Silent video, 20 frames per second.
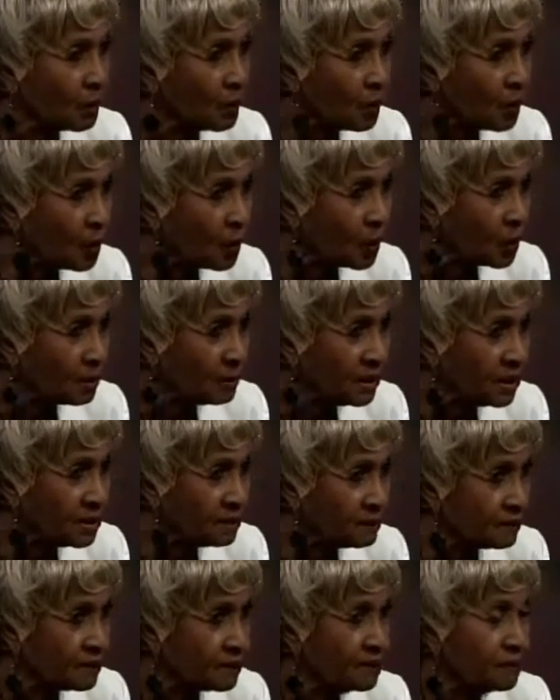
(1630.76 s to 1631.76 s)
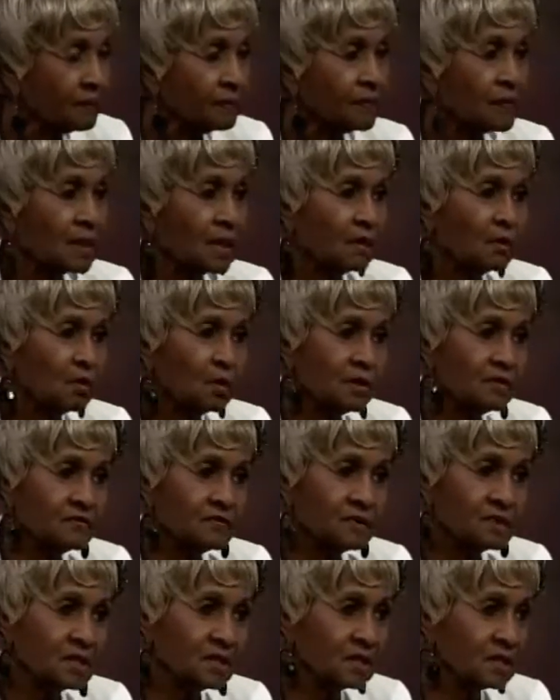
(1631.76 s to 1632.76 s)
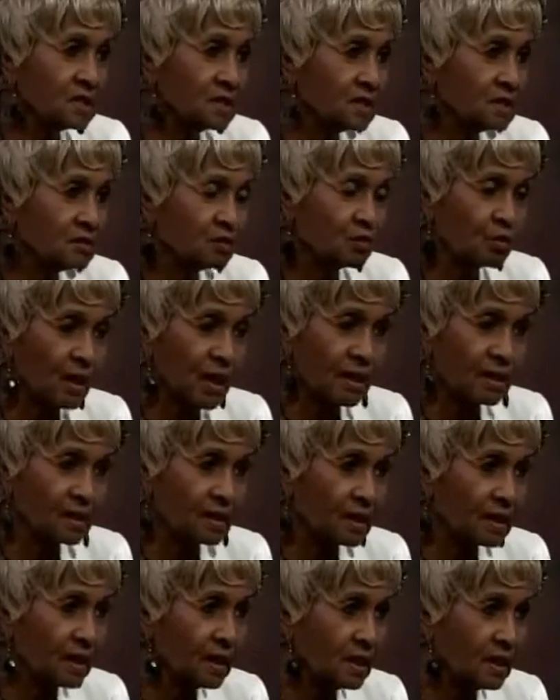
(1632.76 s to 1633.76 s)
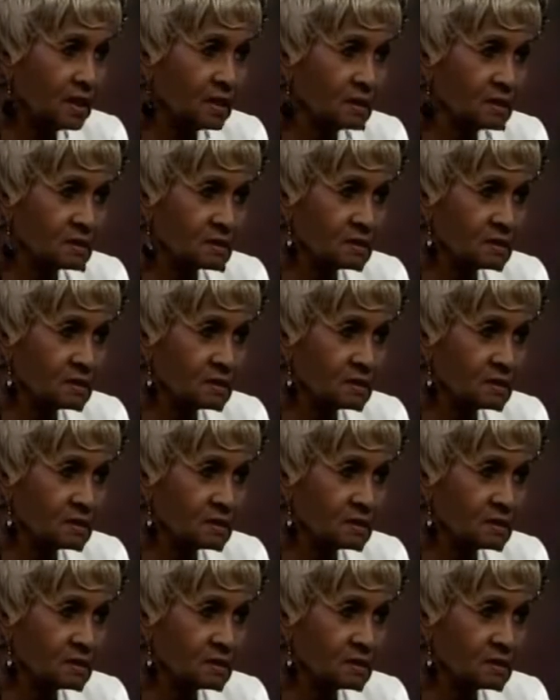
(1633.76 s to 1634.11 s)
warming. We've seen these record heat